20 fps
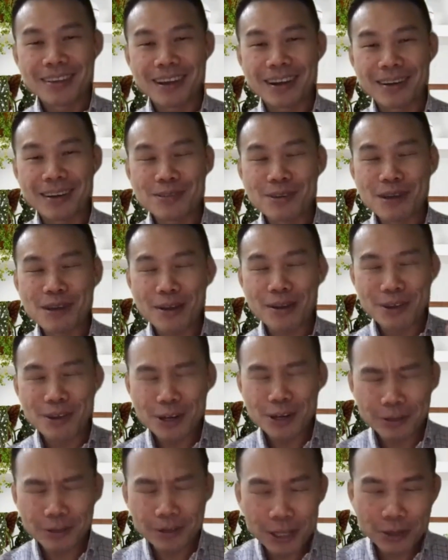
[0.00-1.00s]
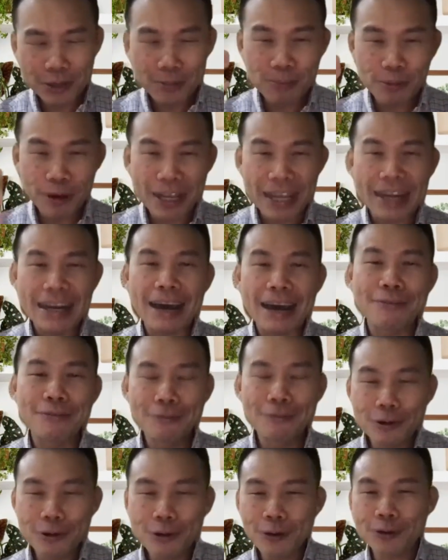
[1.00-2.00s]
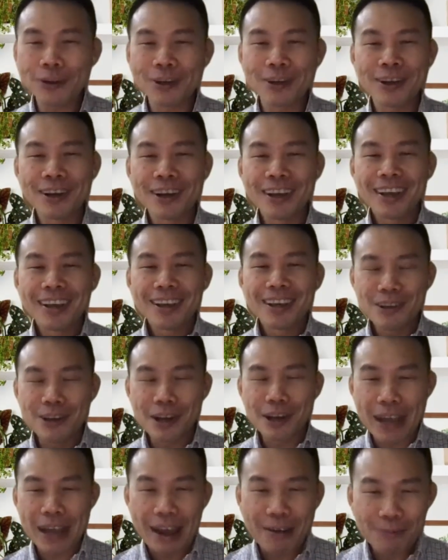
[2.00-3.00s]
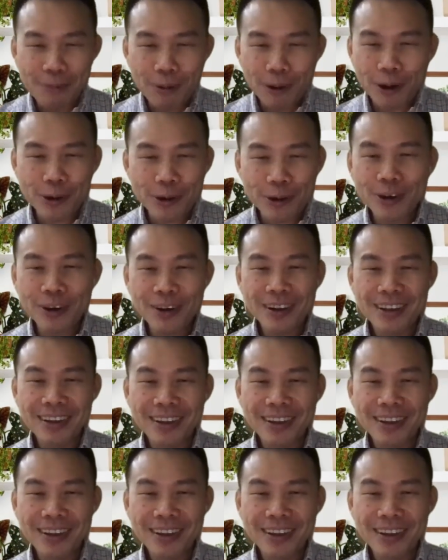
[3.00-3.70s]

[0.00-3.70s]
you need to bring enough food, you gotta have water,